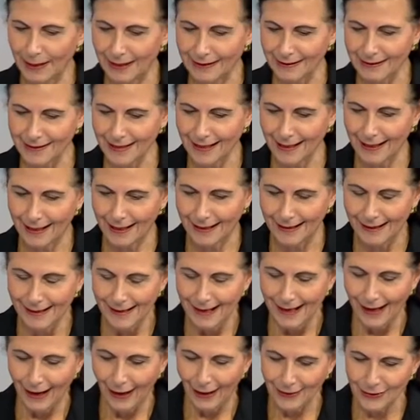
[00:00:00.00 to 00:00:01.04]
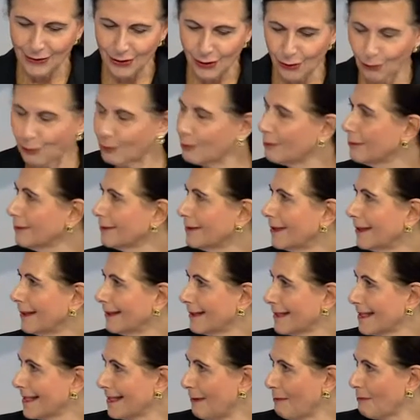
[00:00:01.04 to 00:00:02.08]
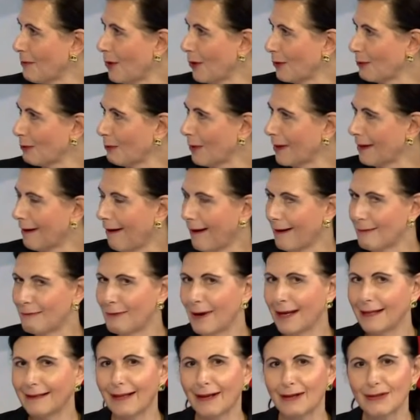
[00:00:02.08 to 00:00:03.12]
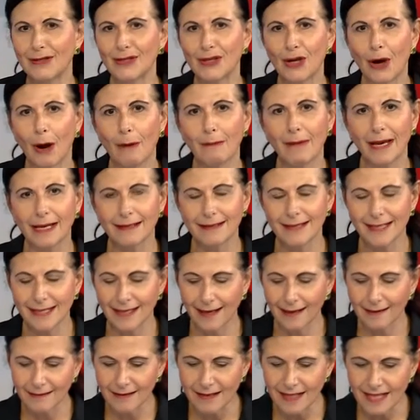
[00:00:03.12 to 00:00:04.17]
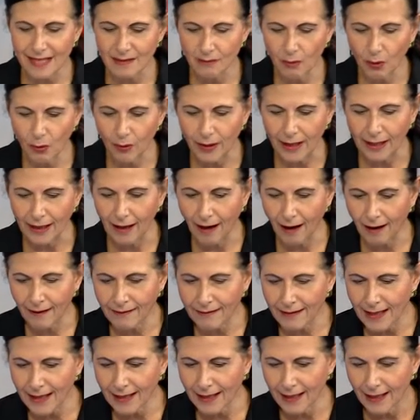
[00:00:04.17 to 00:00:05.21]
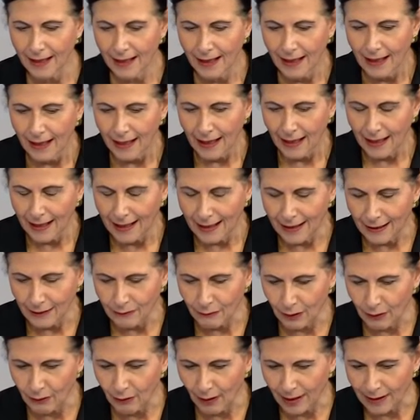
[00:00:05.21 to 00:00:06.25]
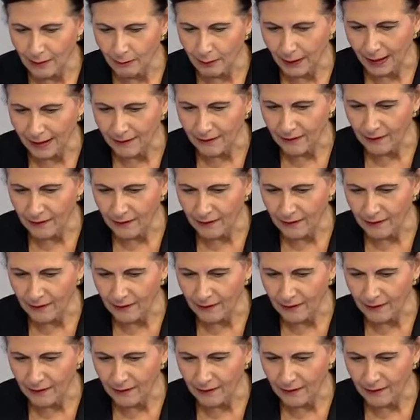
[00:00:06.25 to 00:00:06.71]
bit, I chortled somewhat when I read those comments this morning. I think, regrettably